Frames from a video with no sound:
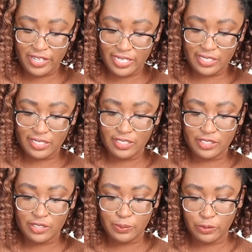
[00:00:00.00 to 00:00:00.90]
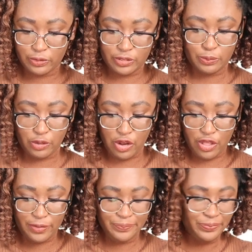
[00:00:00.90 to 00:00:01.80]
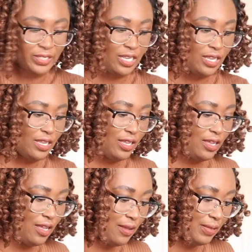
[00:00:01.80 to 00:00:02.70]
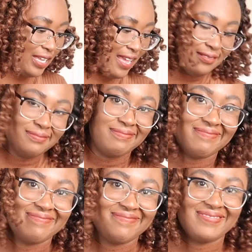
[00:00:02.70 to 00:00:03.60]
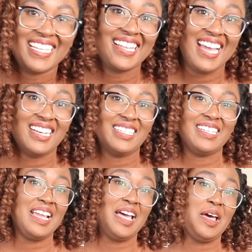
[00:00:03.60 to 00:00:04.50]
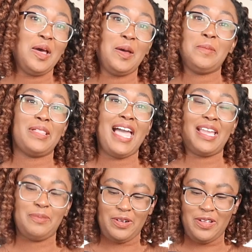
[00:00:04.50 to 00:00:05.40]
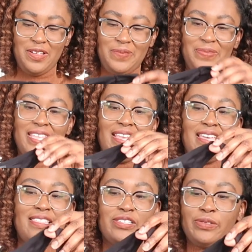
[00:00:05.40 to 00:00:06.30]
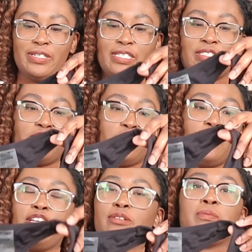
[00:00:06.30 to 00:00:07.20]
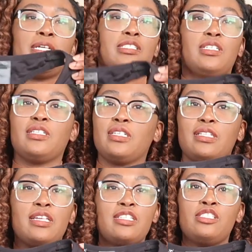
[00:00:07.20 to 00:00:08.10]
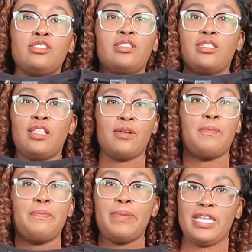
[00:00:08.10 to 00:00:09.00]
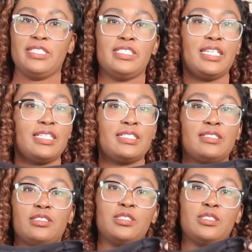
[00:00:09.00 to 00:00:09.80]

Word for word: Fit Sports Bra. Again, got a black bra, and this one is like basically like it's just another basic